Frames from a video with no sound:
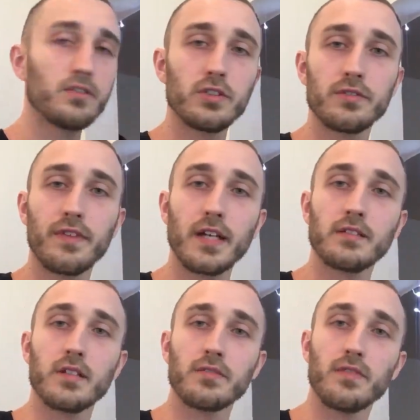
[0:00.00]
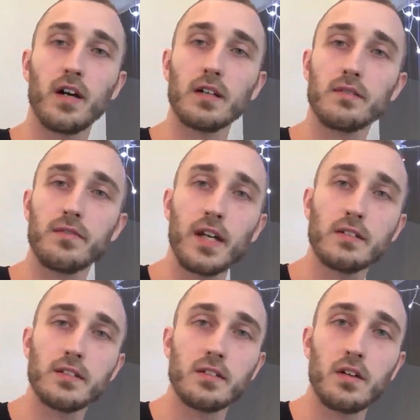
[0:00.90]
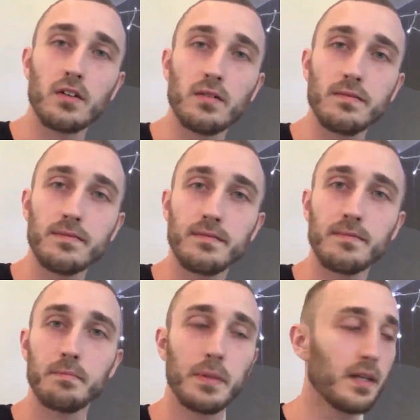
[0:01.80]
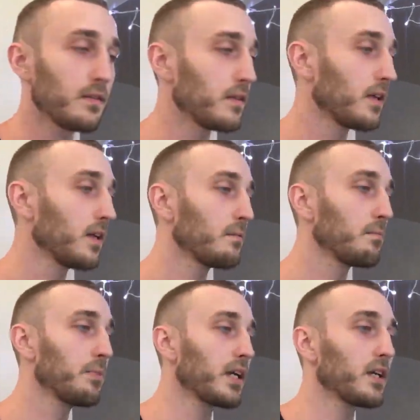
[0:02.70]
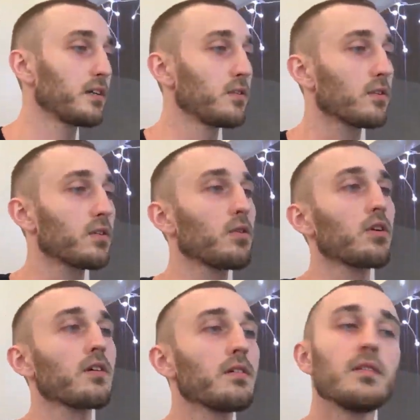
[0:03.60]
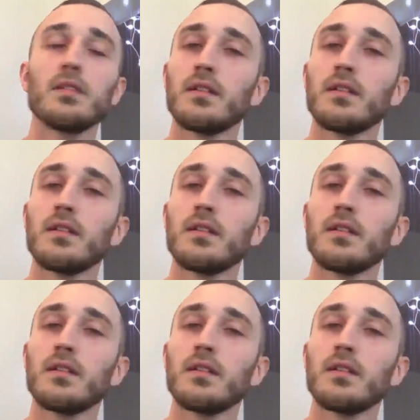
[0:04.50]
She's fancy as fuck. Fancy turtle, piggy unicorn.